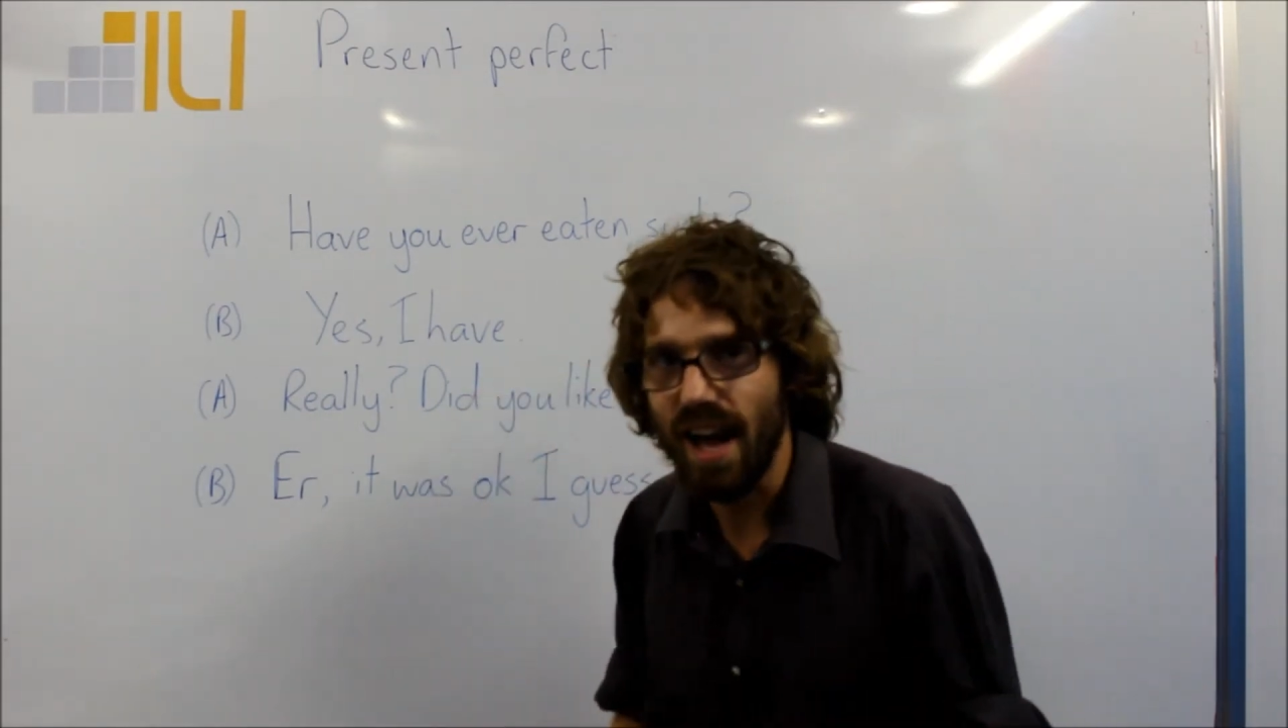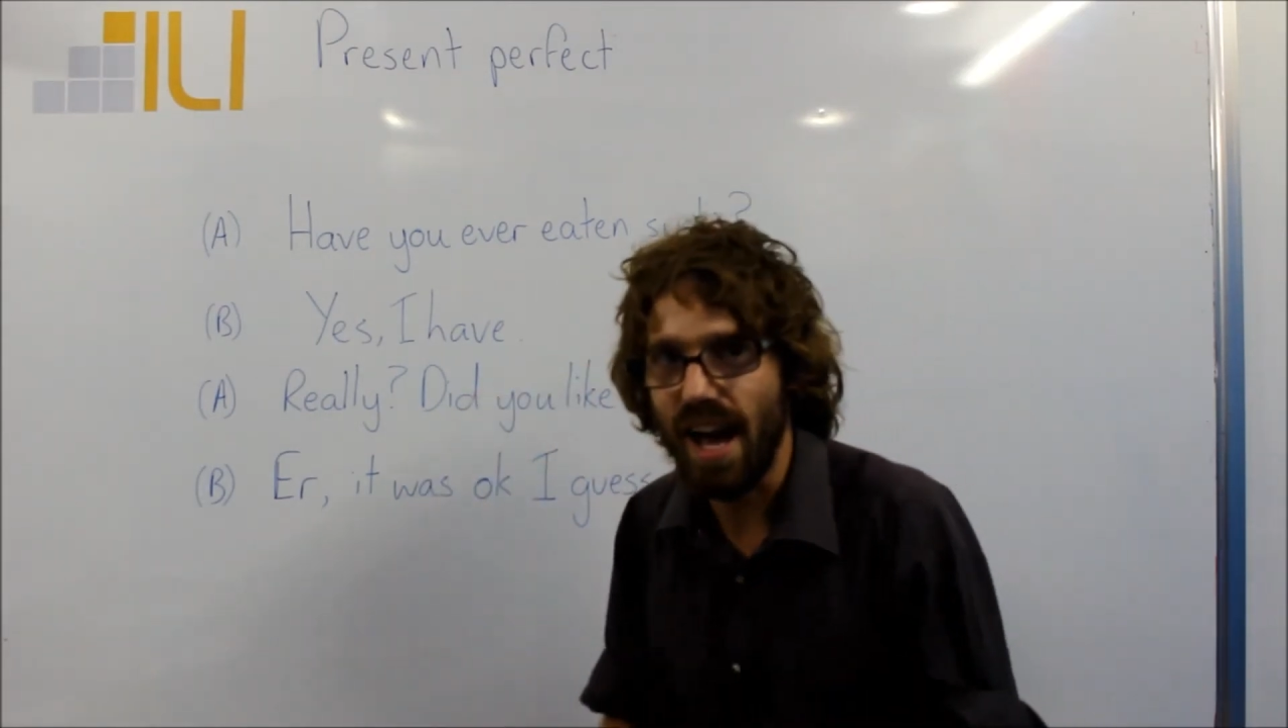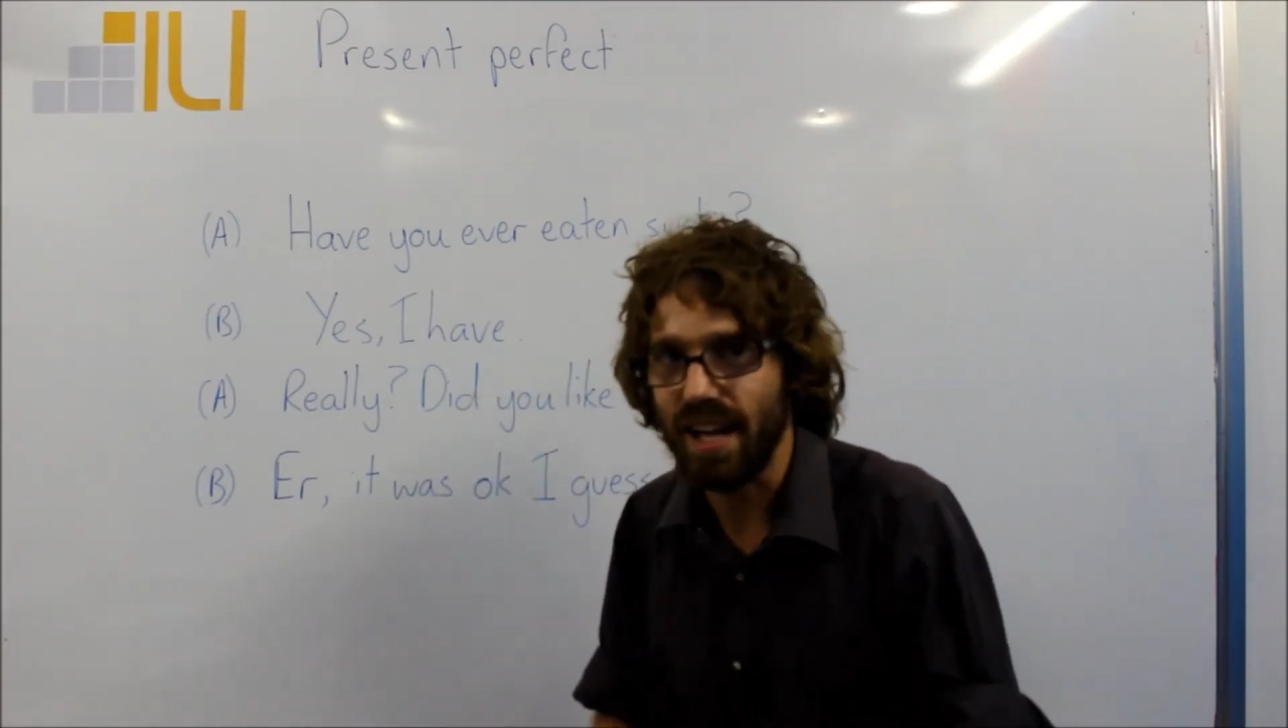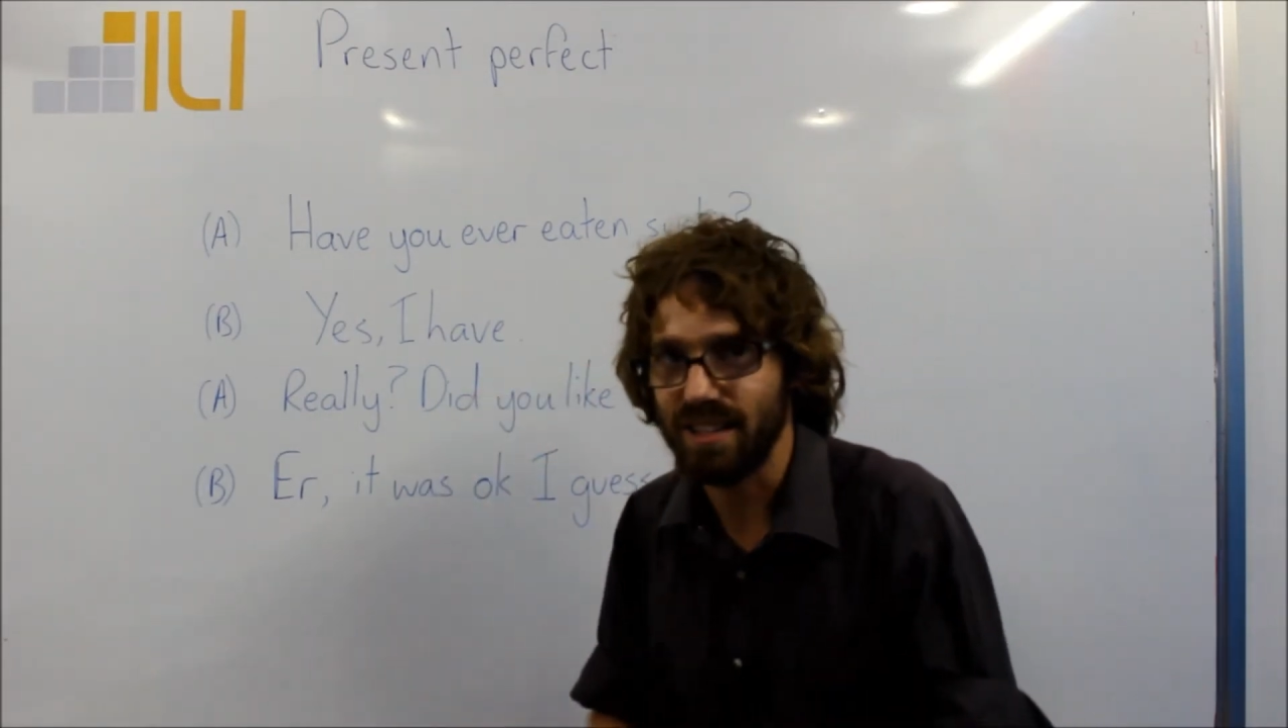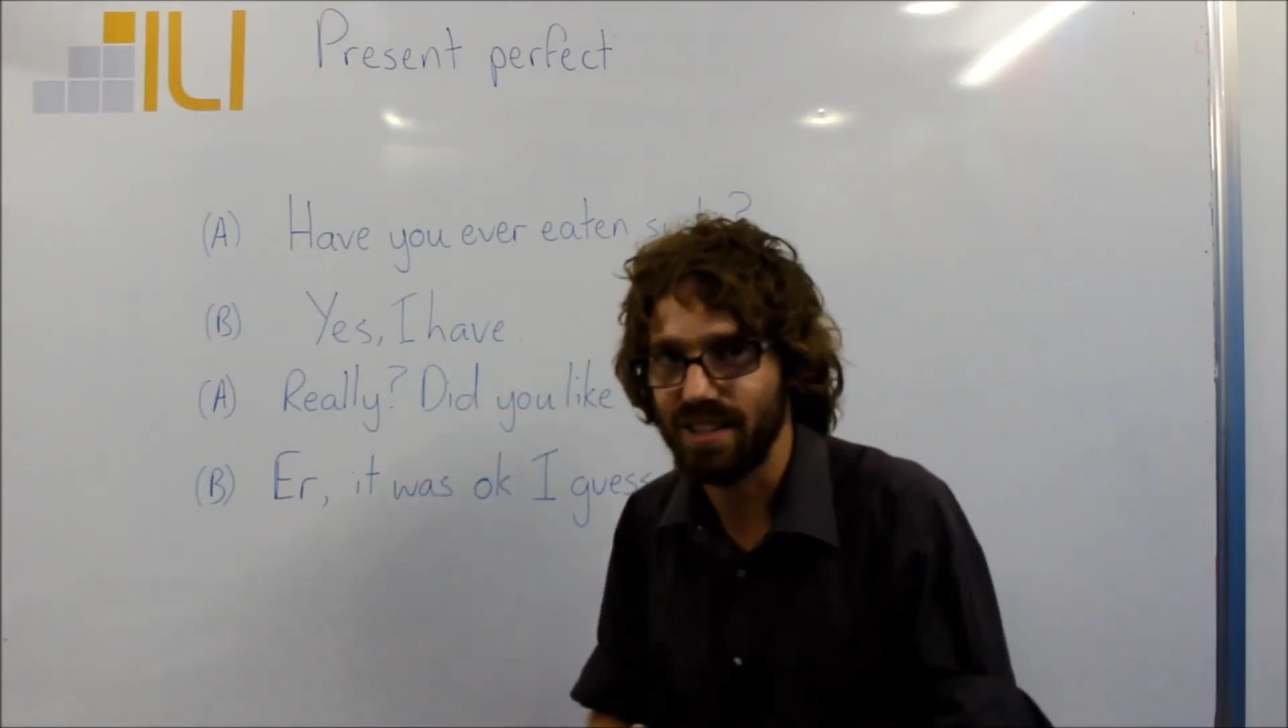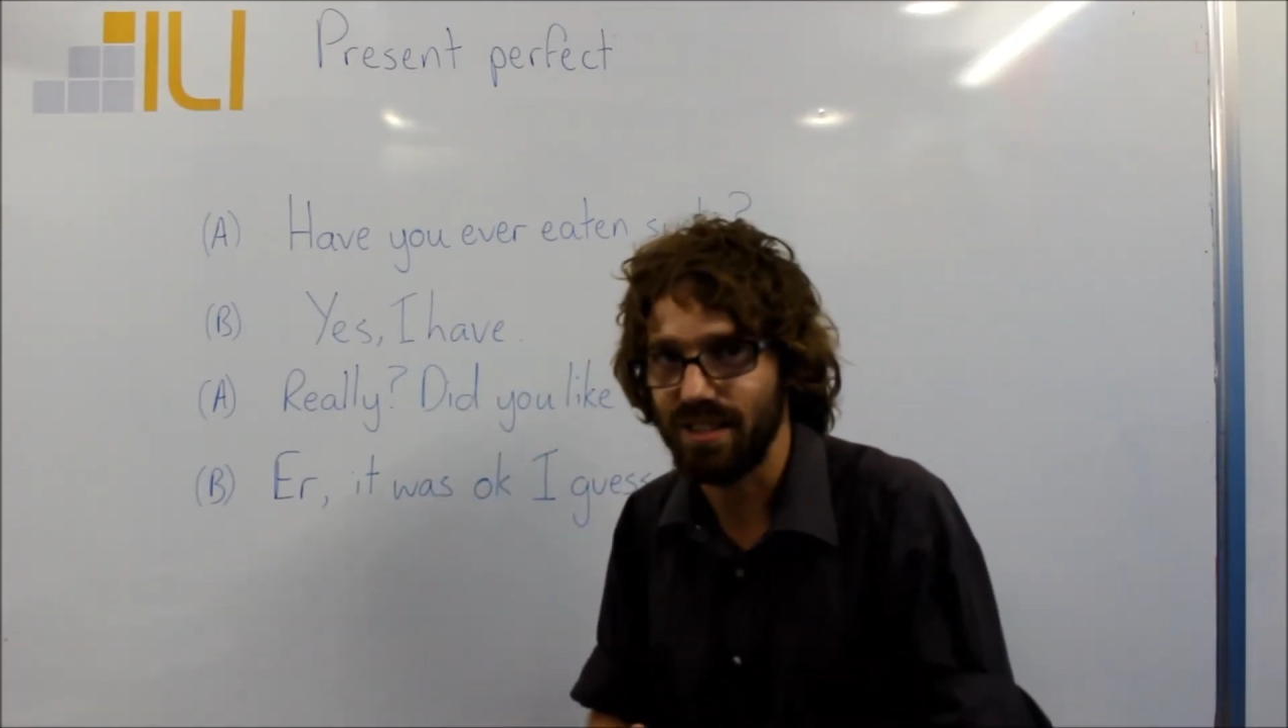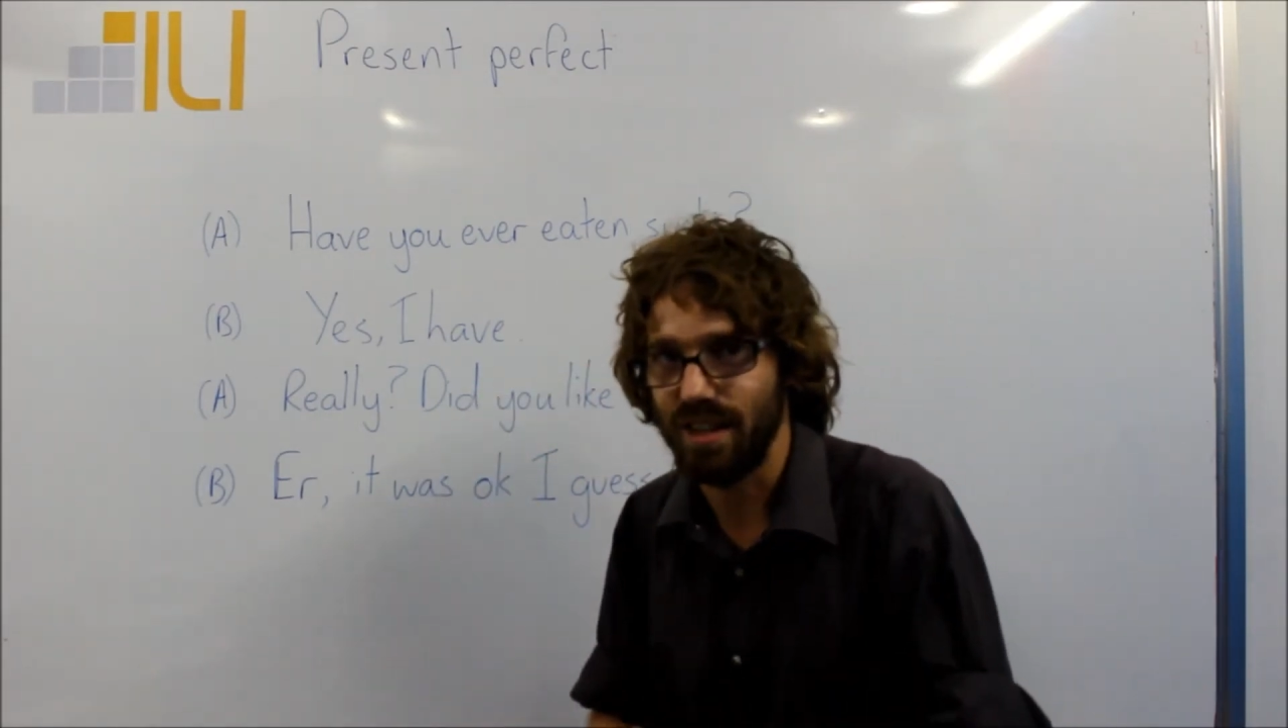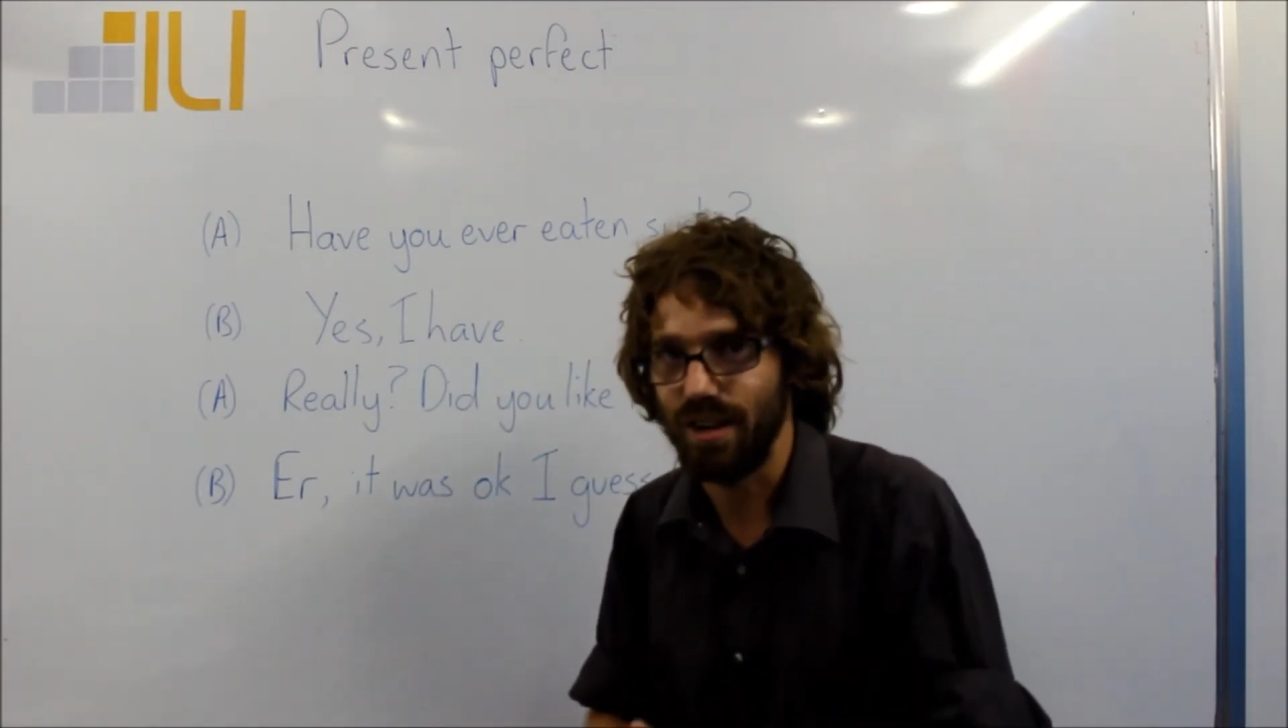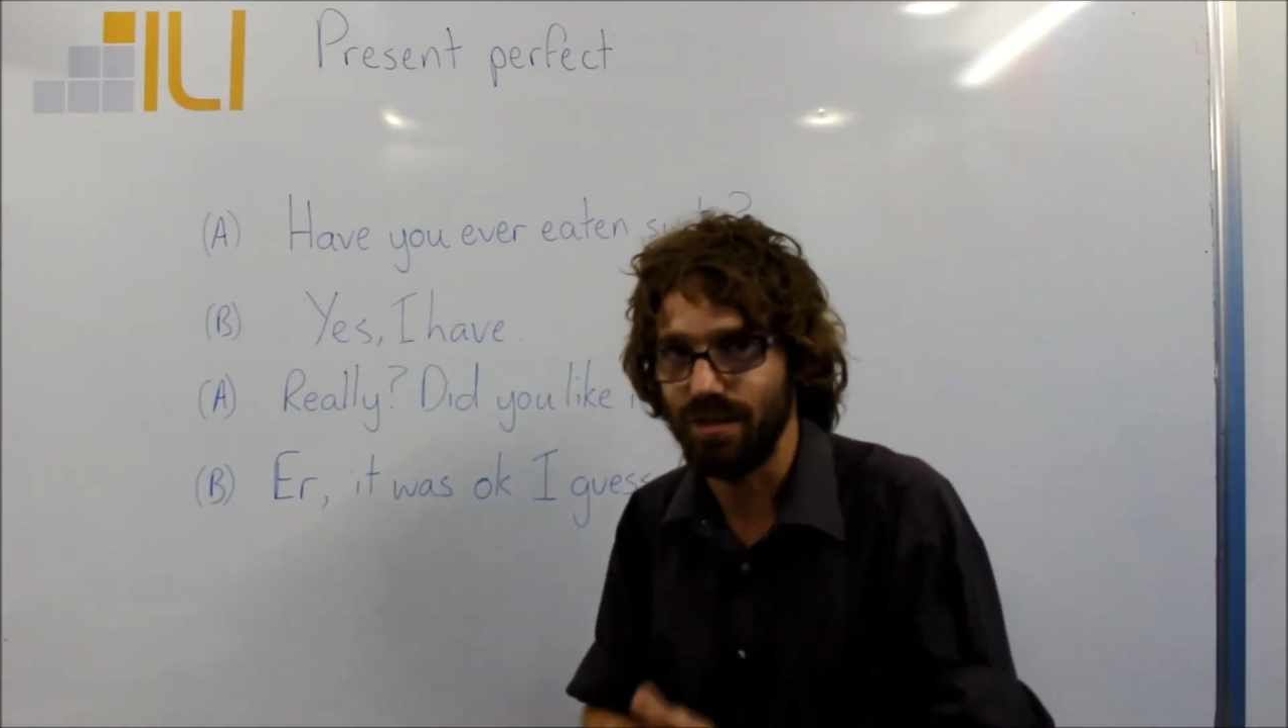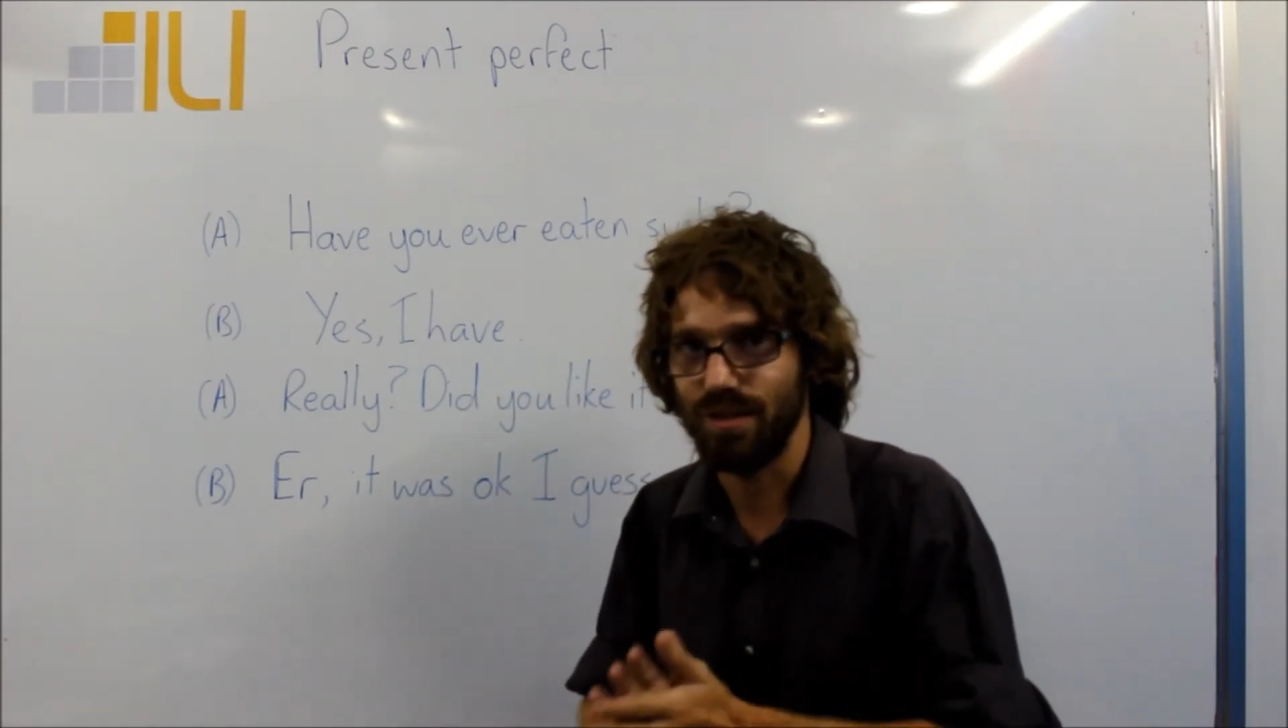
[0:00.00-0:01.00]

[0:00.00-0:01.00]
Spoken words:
answer,